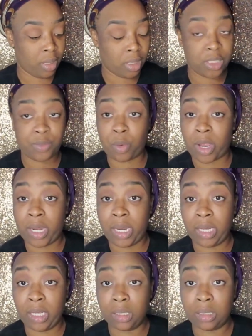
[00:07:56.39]

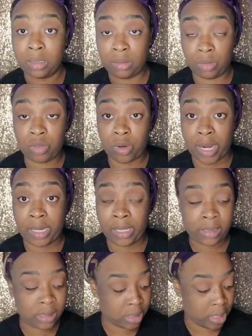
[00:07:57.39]
spreading
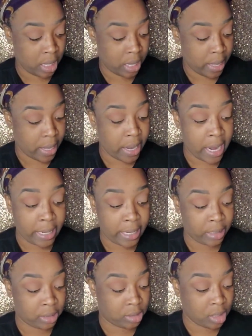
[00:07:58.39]
greatness, it
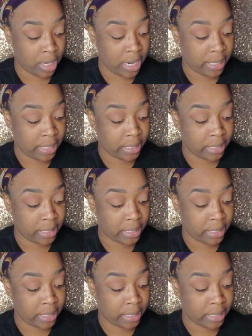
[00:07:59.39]
can